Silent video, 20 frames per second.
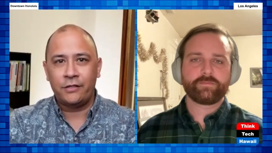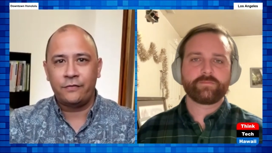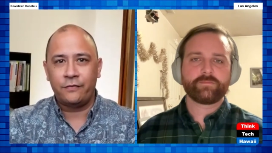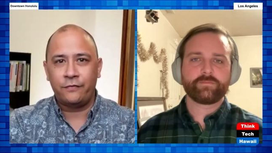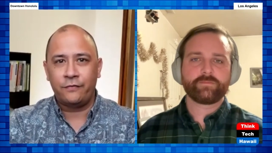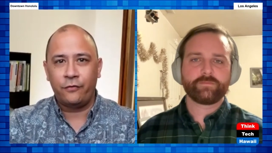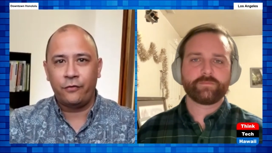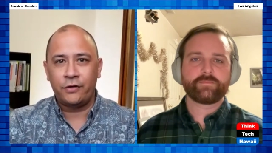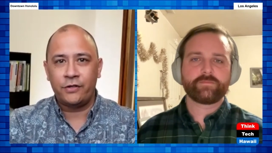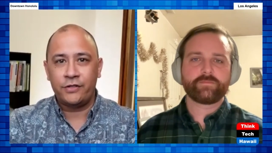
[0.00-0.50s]

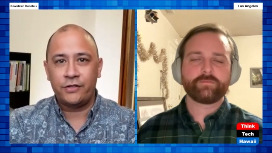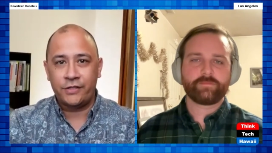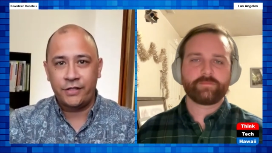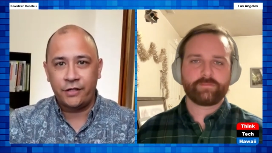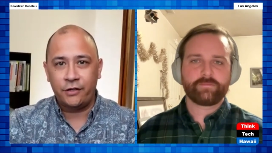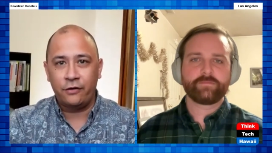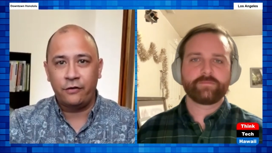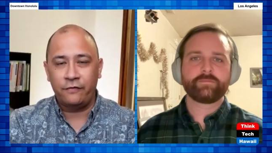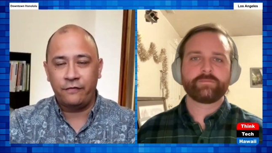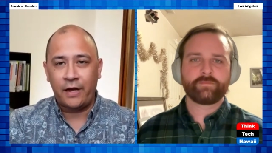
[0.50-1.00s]
Speaker 1: is for
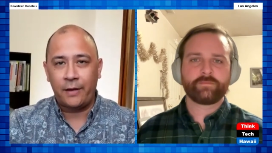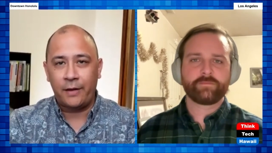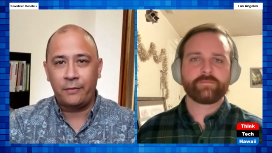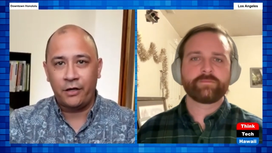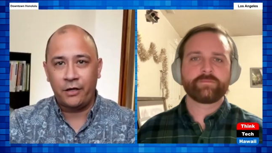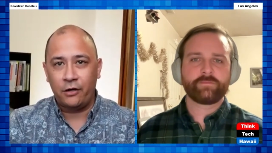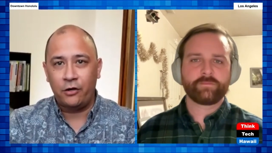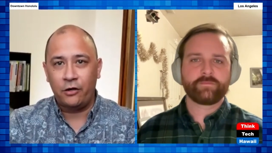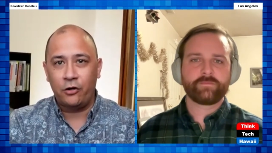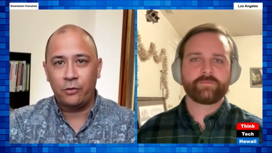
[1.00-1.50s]
single
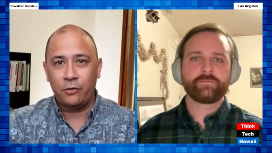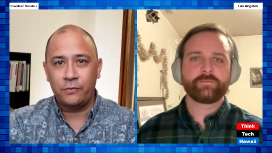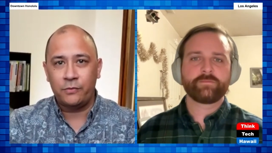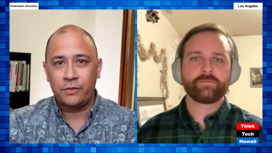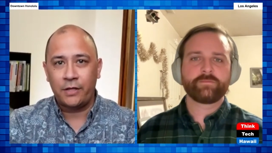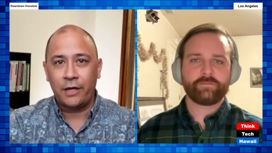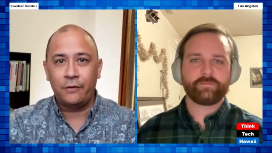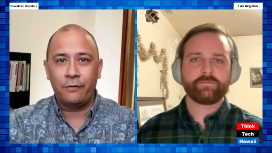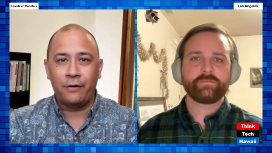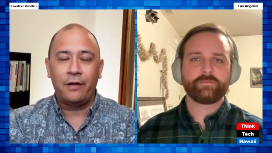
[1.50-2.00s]
family
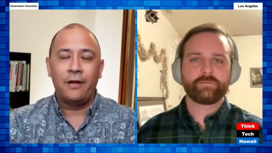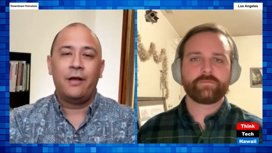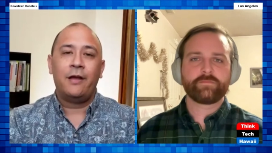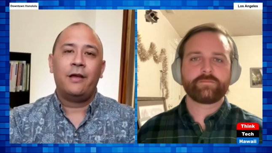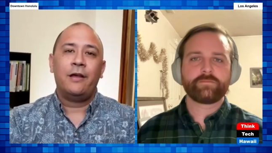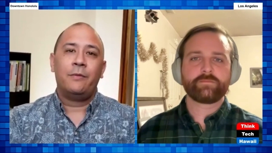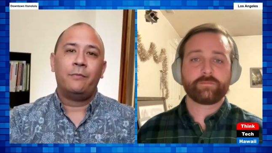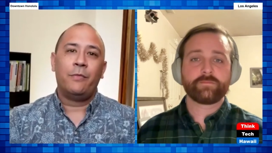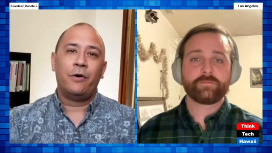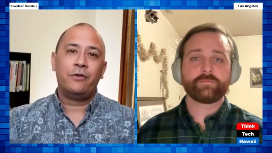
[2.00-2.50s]
homes. Anyway,
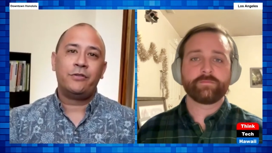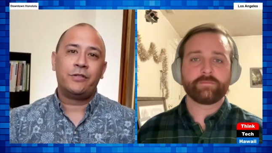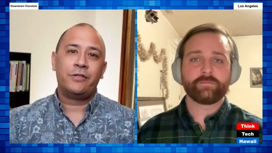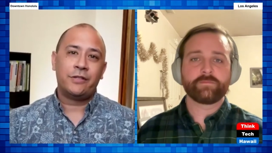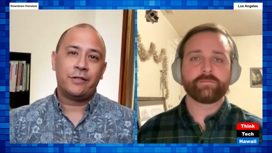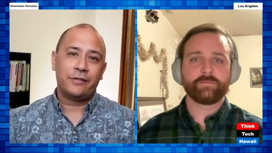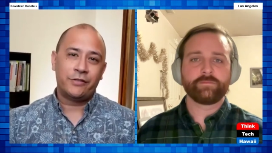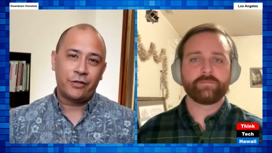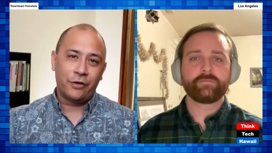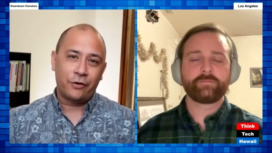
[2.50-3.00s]

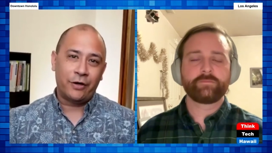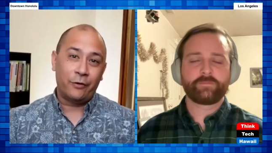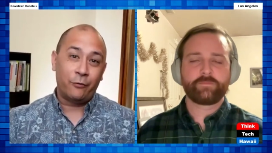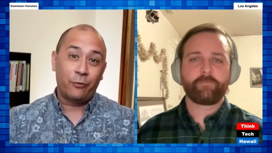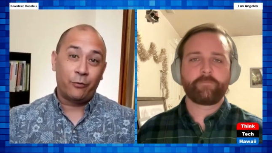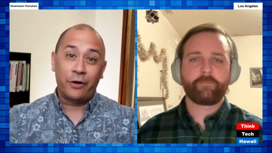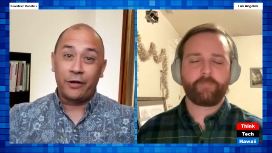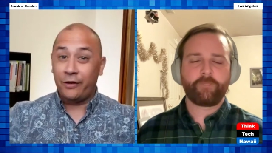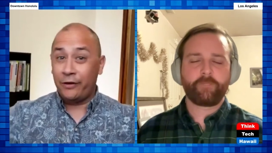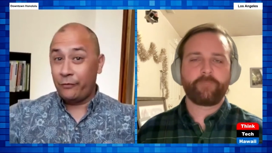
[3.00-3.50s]
most of the
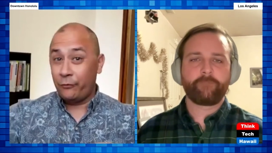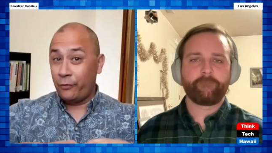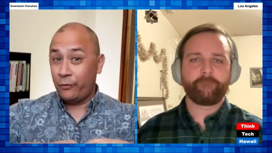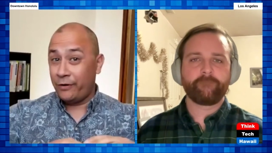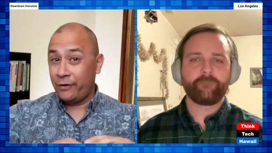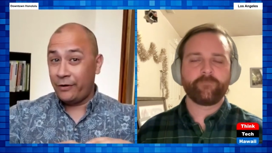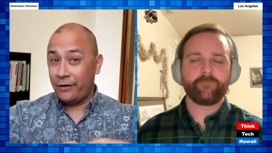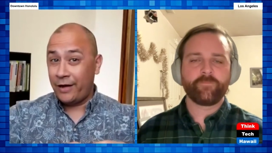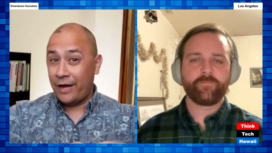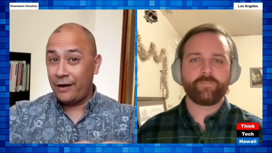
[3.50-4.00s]
zoning where
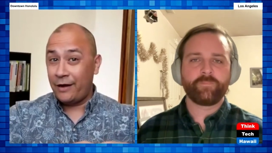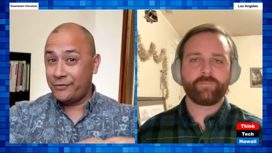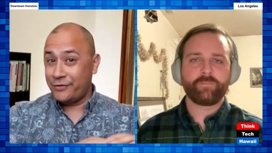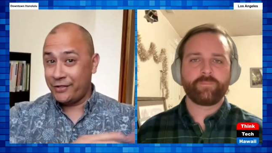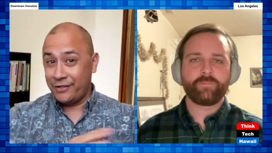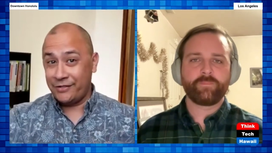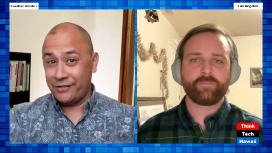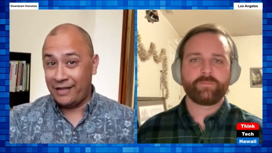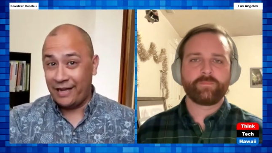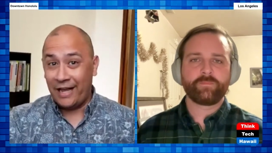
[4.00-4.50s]
where
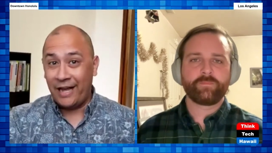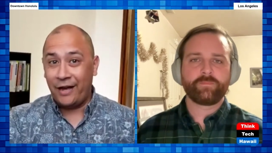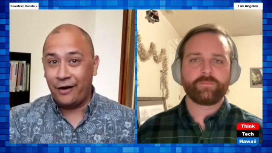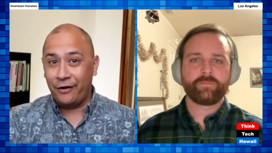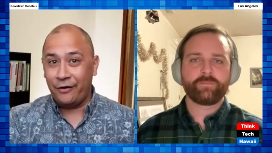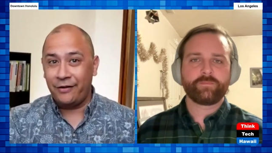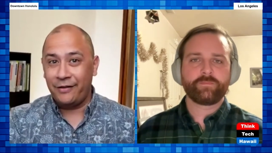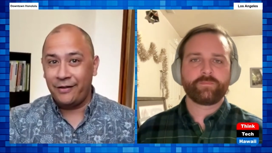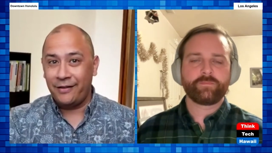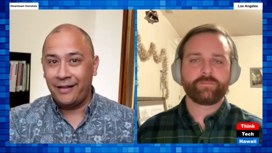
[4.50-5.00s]
housing is
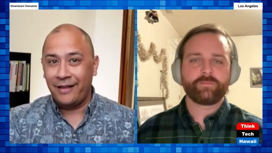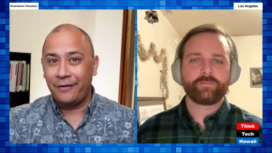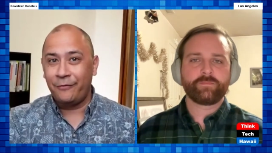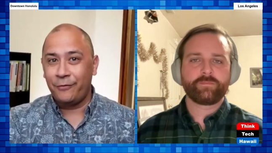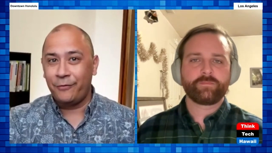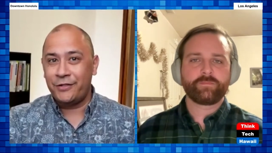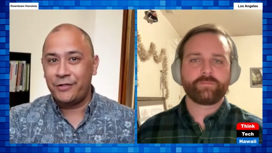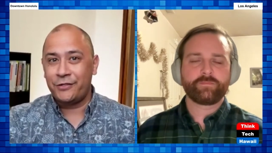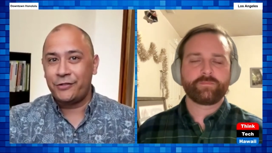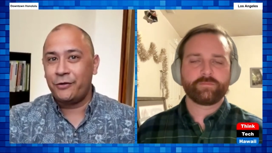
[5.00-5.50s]
allowed,
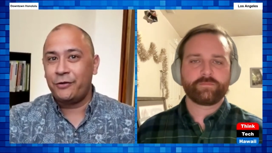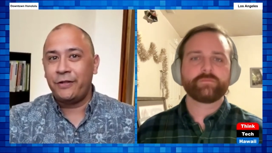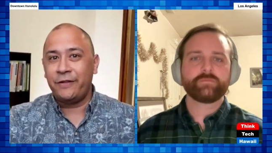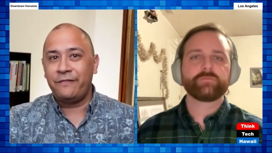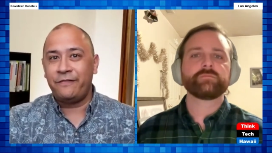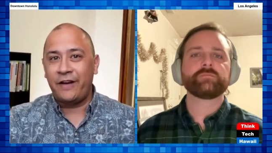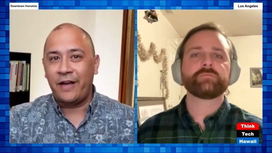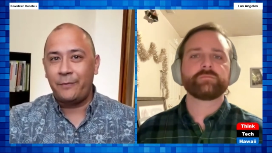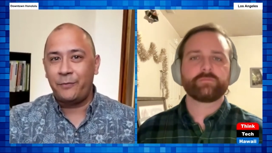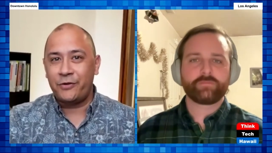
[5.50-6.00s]
and which is
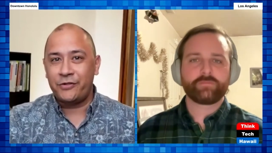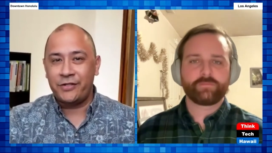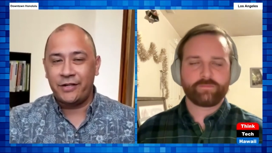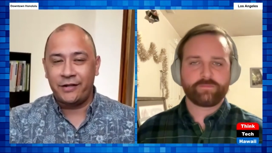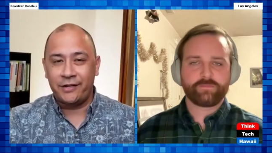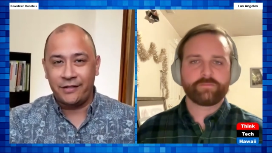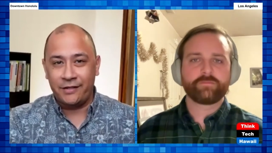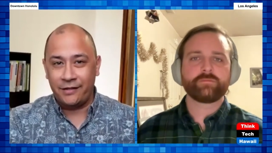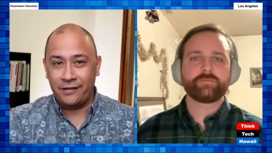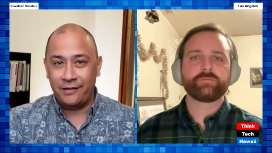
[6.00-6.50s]
only five
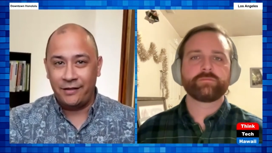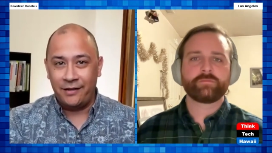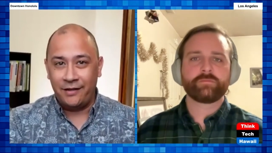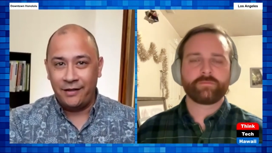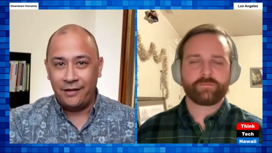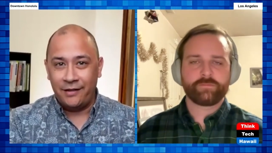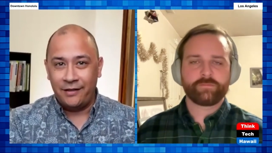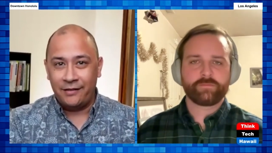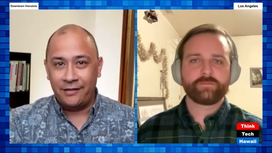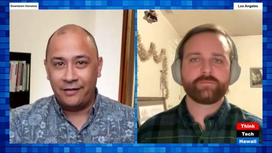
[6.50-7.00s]
percent of the
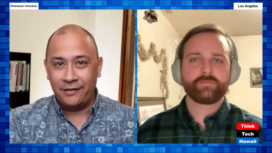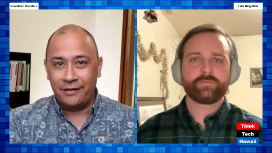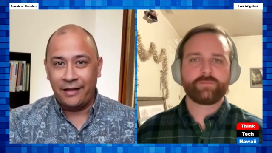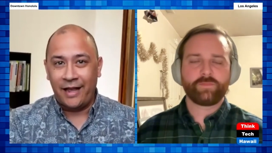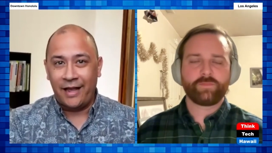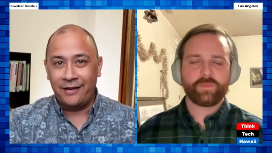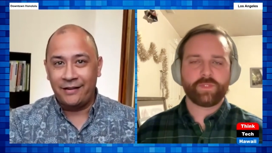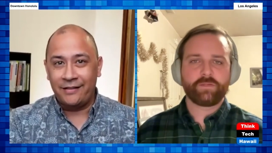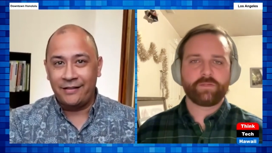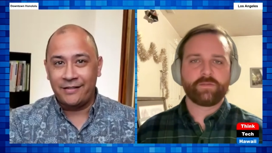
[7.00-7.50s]

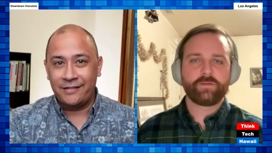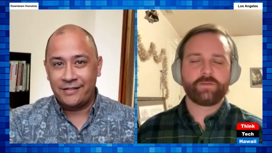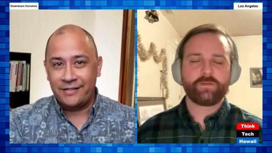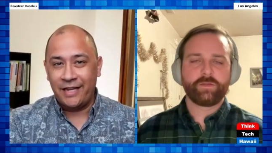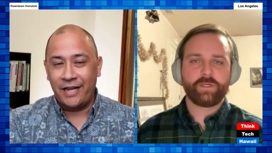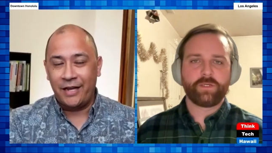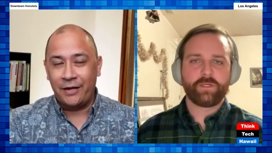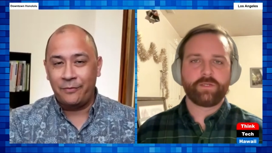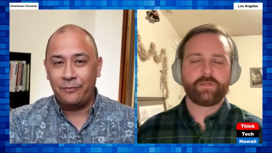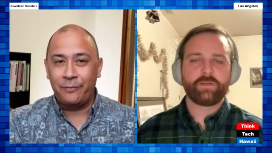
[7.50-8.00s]
the land in the
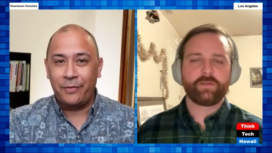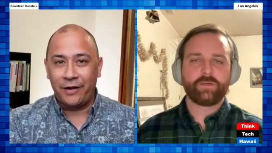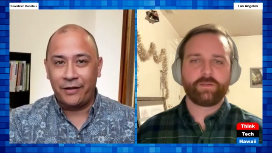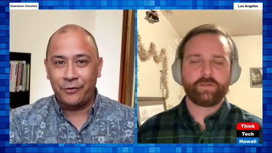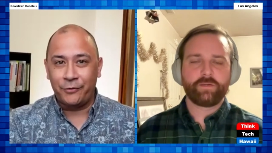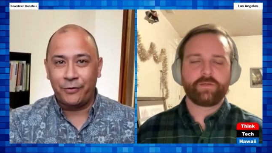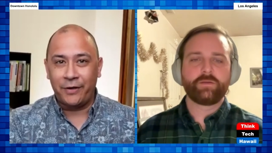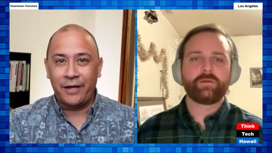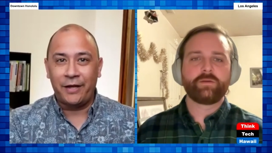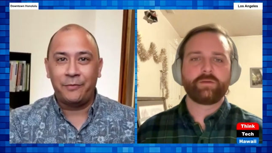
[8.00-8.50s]
state,
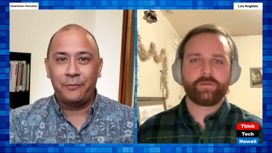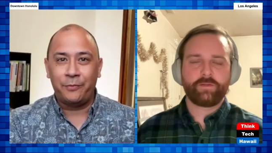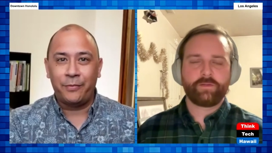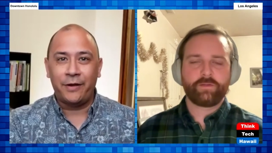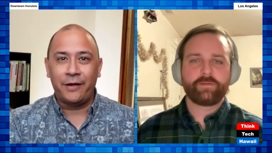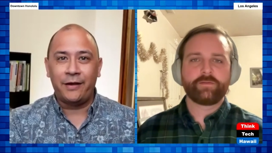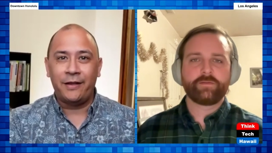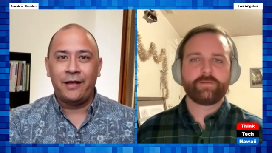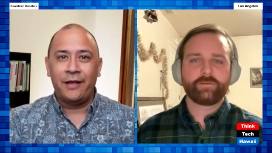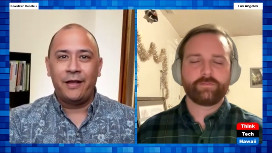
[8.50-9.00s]
by the way,
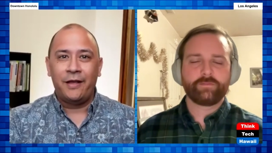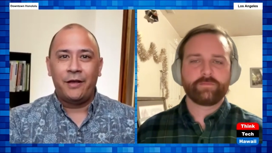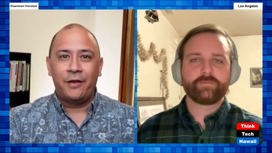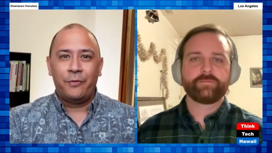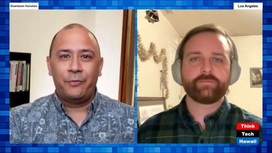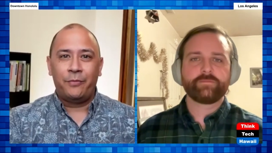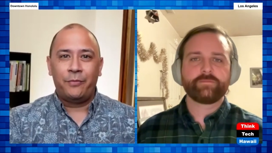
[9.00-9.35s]
but